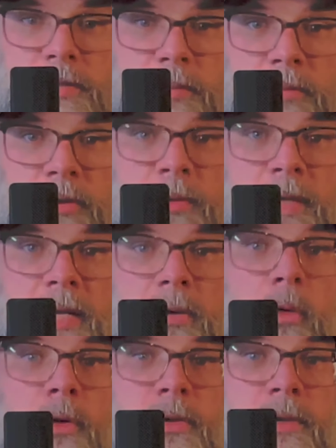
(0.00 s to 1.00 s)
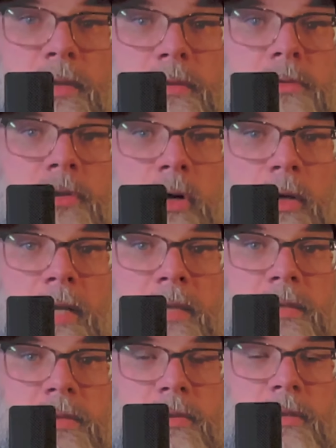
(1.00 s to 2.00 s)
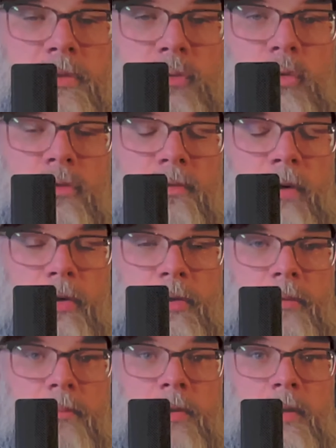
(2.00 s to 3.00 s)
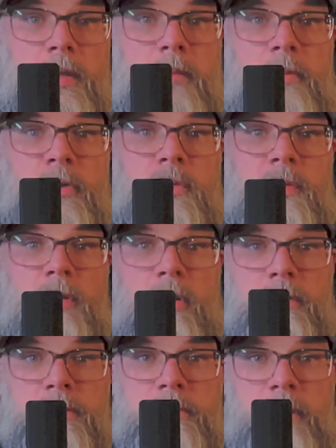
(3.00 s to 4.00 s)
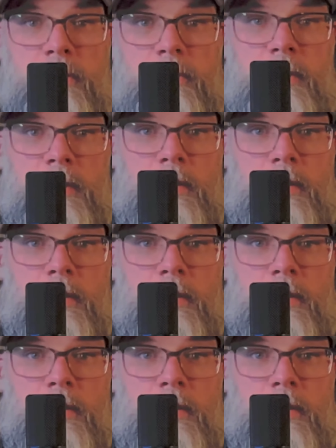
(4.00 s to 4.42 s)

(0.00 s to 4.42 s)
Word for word: to mute it, or you can turn it to control the volume, but you can also